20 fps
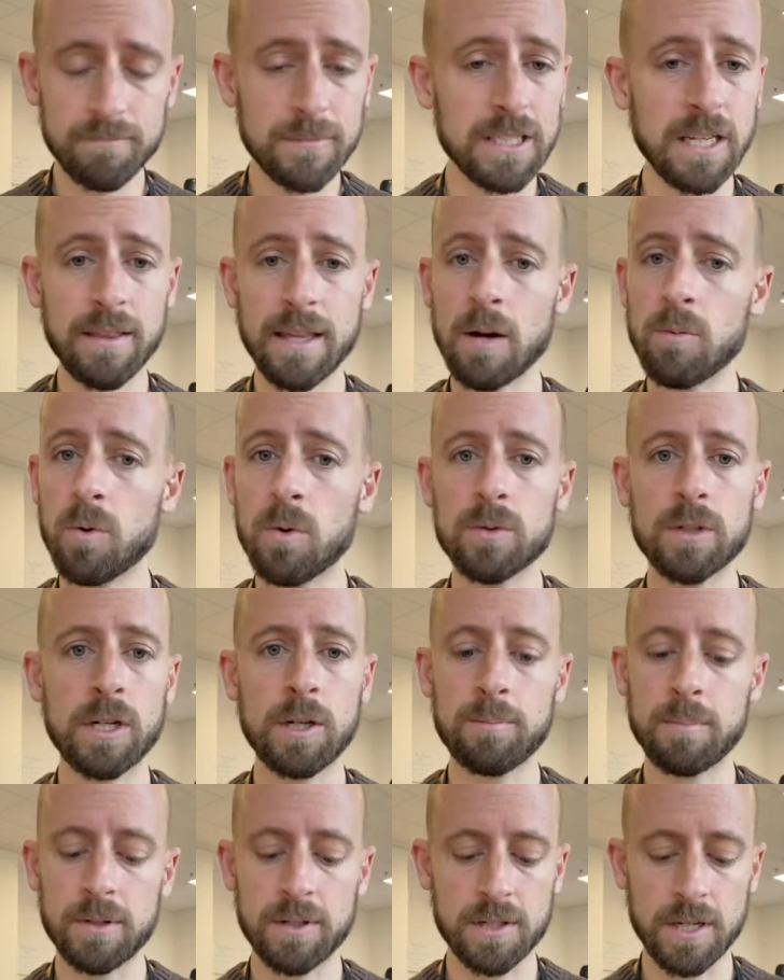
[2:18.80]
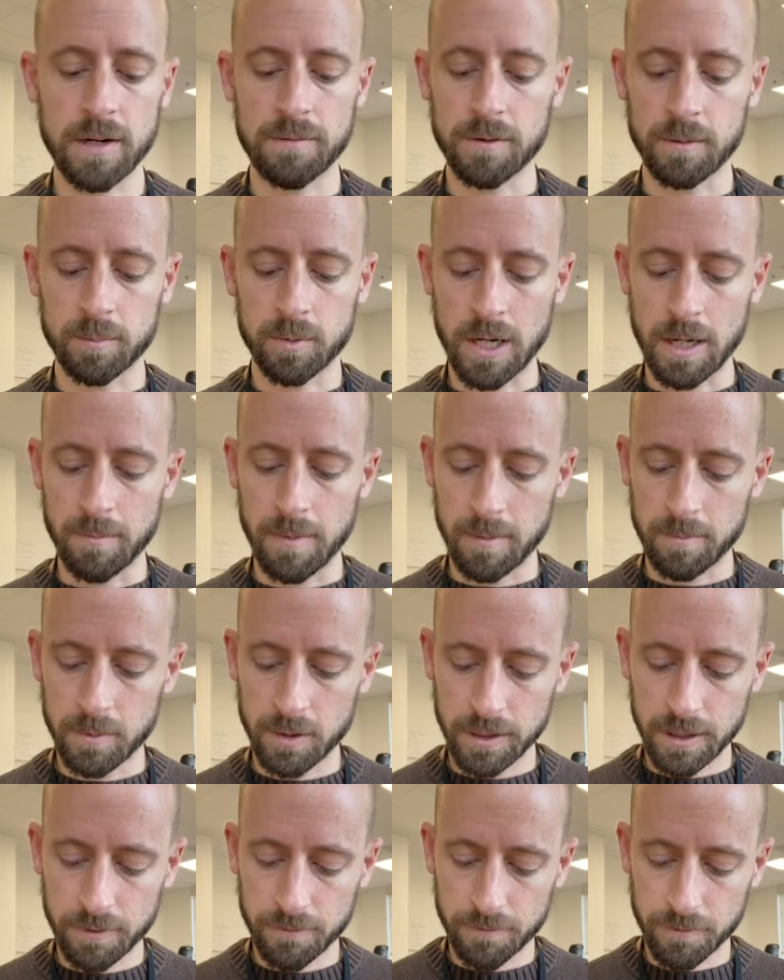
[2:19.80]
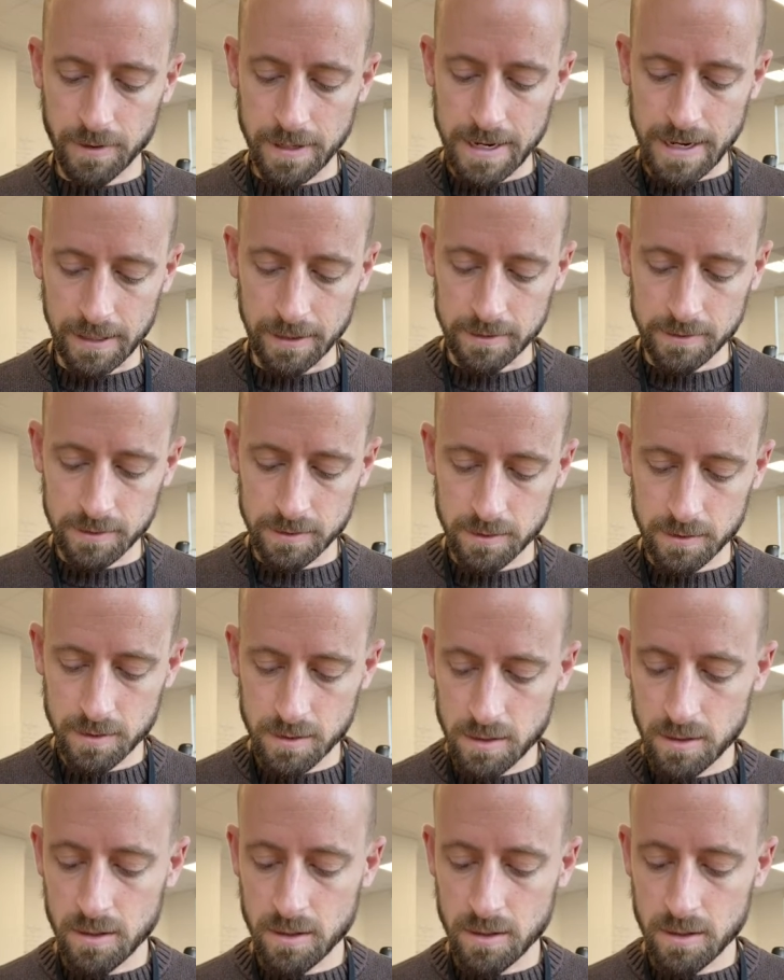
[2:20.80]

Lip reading: That won't help us solve the problem. I'm looking for X.